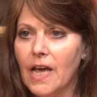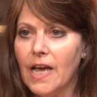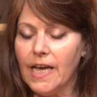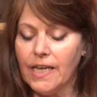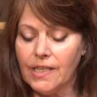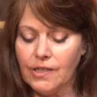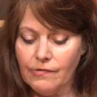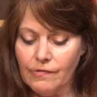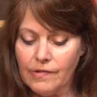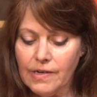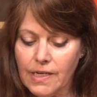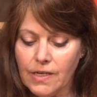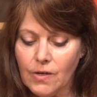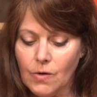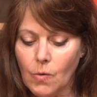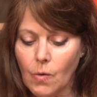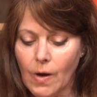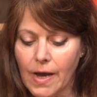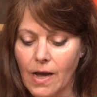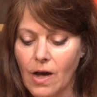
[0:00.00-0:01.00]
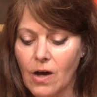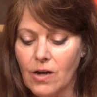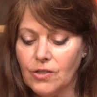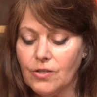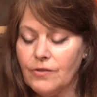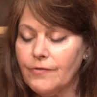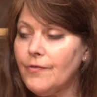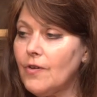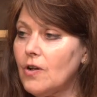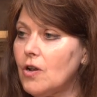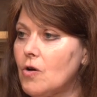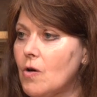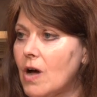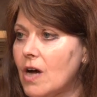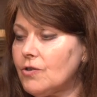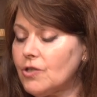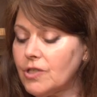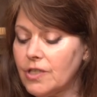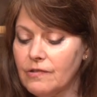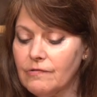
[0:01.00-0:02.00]
it's really quite hard to follow
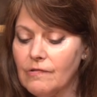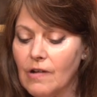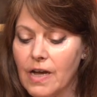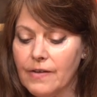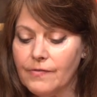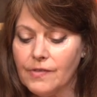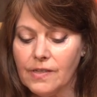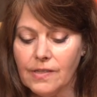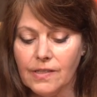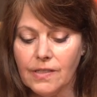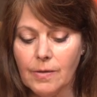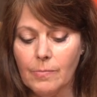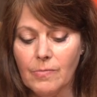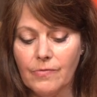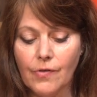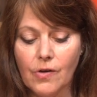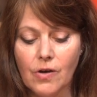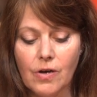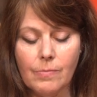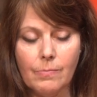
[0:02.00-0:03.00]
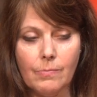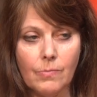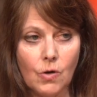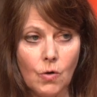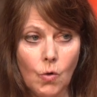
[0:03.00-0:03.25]
how she arrives at some of her